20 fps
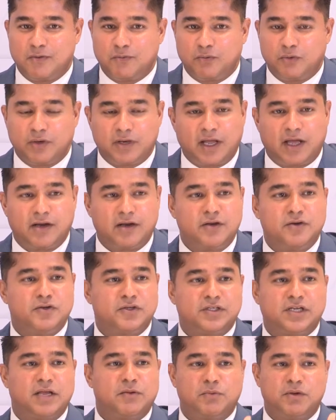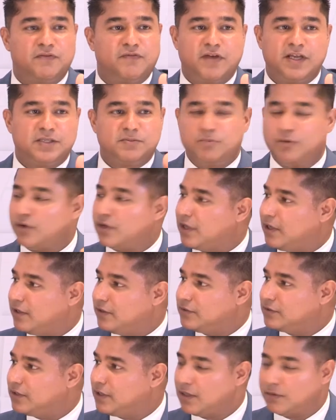will not understand what Facebook
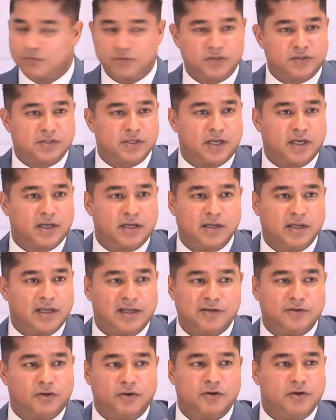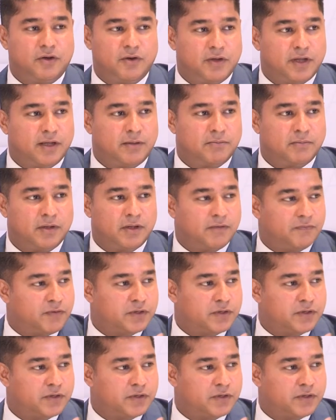is, and would say, don't know him.